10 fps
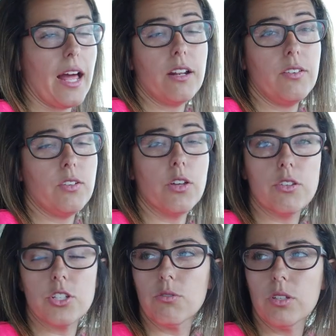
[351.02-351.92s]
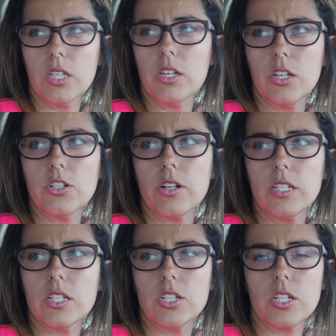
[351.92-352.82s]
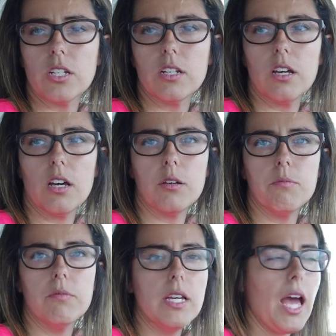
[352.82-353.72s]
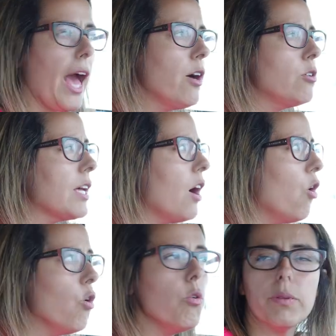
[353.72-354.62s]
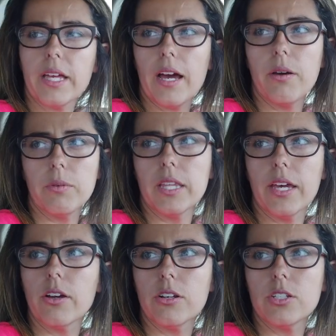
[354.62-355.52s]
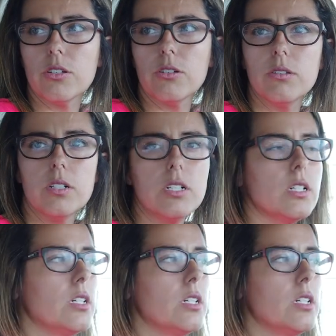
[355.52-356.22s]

I don't even know that she really could transition. I hold out hope, like I would like her to.